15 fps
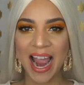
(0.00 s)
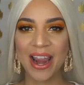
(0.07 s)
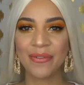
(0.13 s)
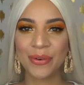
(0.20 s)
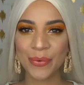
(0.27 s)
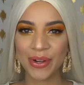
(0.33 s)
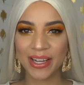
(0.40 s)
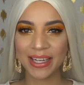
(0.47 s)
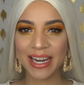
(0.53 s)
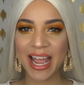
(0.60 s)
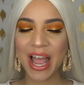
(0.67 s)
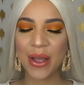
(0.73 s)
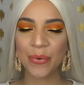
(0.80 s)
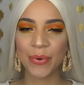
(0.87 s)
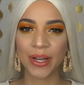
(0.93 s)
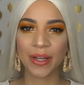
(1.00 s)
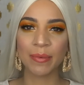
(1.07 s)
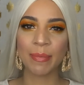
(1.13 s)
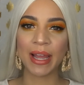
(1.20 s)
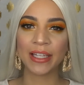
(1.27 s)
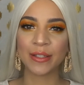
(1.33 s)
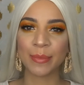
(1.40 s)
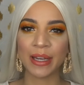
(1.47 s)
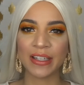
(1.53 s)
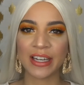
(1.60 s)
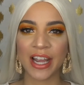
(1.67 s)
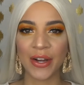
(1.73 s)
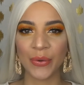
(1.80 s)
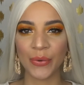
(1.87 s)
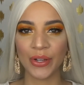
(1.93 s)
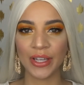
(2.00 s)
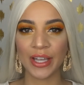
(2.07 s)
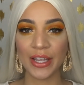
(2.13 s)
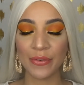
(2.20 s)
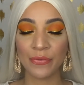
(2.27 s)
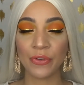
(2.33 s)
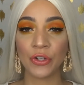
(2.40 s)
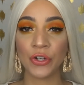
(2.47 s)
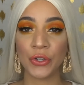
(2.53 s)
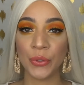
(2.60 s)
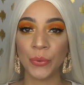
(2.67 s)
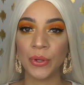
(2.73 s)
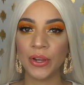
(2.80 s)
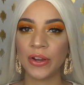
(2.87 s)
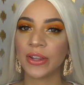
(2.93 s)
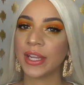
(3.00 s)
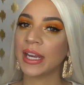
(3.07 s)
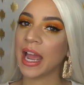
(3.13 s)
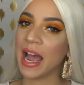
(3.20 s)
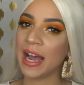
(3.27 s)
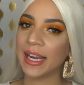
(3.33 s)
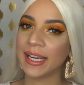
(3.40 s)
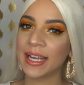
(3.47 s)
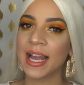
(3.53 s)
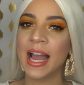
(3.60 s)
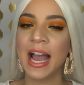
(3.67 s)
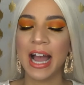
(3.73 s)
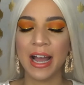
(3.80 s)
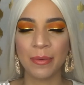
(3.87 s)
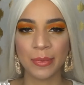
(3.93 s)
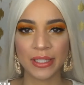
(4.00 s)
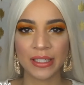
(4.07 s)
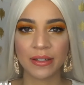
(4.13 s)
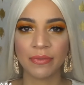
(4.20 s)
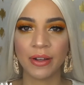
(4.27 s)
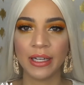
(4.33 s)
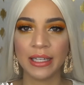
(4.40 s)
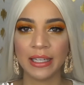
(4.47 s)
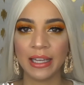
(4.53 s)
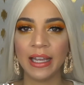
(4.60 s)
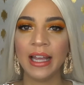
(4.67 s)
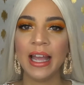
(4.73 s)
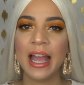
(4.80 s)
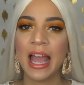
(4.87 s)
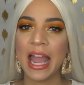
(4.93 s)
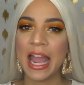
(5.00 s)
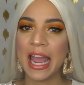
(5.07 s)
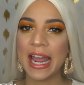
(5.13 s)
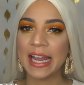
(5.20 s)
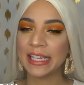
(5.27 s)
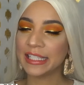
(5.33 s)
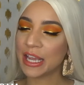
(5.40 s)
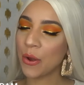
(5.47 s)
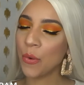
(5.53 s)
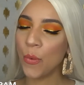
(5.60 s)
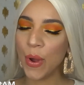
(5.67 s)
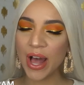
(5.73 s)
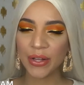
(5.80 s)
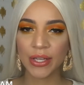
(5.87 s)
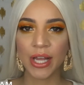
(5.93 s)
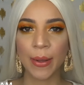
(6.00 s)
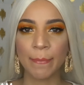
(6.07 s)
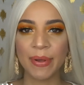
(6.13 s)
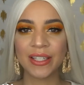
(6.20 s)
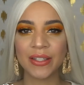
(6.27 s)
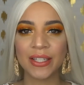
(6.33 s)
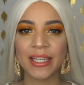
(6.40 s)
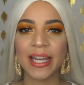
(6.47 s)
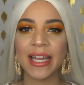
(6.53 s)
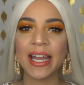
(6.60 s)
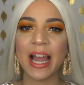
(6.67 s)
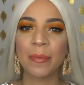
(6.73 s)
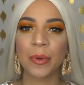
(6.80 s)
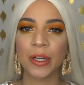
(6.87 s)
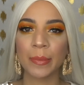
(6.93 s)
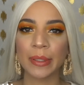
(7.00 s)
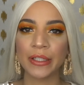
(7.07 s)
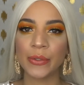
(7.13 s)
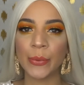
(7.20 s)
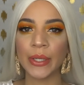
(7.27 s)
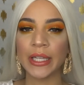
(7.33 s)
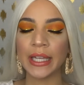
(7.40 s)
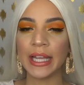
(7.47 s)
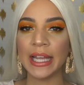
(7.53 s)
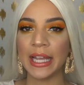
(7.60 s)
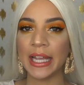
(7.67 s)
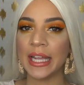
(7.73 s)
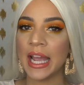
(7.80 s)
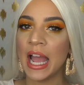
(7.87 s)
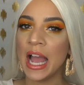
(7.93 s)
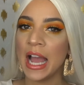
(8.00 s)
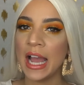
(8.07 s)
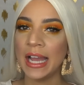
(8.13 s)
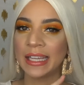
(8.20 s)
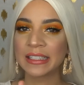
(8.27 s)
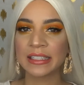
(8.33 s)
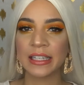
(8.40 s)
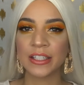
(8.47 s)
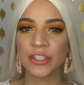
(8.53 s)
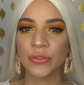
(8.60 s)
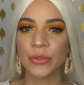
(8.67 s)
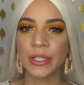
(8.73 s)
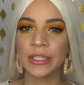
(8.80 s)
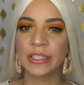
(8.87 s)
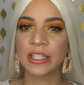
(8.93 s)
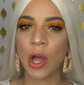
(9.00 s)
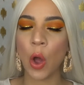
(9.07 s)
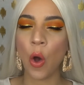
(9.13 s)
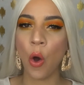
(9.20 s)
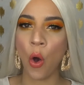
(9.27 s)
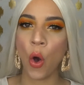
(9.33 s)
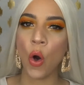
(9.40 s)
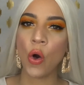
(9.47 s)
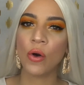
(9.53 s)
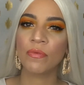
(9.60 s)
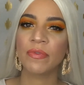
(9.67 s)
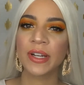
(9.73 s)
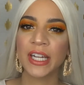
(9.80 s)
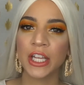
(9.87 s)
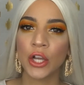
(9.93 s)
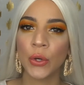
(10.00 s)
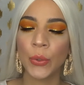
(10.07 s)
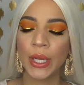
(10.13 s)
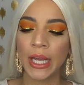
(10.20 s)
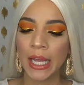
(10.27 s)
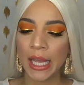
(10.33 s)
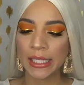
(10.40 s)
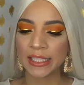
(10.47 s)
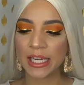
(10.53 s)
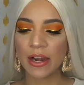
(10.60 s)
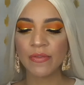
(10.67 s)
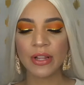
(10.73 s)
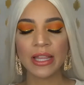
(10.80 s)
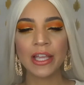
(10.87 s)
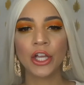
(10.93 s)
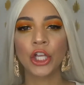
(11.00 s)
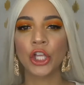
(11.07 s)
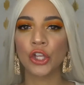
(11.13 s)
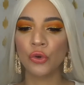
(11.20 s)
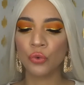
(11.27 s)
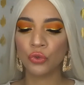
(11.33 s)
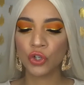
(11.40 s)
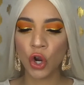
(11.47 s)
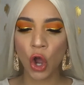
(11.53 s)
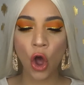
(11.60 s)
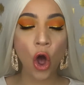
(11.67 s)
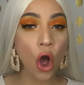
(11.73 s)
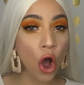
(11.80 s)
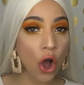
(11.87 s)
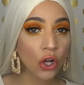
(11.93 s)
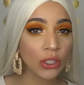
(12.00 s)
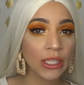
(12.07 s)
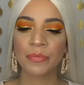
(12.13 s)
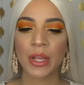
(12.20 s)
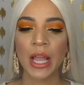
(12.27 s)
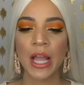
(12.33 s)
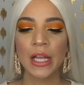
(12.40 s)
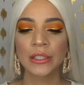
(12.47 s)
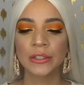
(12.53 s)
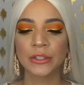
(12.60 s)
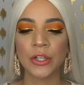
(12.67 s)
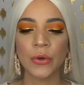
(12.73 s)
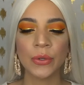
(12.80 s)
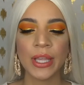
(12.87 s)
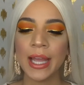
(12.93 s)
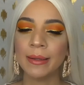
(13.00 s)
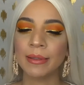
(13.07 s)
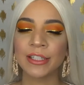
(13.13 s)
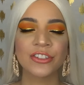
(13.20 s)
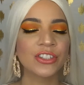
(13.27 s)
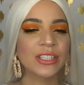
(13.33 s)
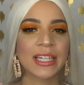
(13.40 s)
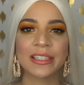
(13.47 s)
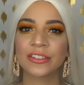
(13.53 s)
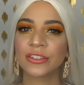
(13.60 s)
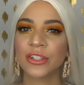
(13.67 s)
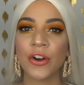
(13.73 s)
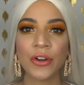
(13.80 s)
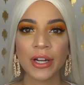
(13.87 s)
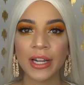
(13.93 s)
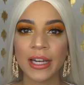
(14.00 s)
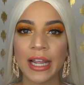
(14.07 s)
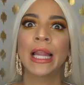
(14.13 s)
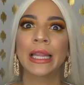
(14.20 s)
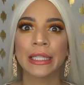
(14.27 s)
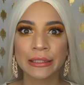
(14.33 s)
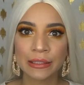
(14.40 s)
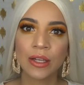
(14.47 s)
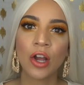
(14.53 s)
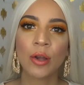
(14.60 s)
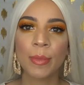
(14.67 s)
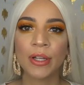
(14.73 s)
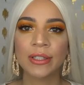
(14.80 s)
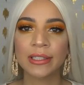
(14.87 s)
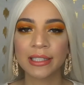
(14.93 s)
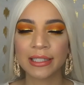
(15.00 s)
Hi everyone, welcome back to my channel. If you're new here, then hi, I'm Estefania and welcome. So today I'm going to be doing a accessories haul video. It's not really a huge haul. So yeah, let's just get started. Let's talk about these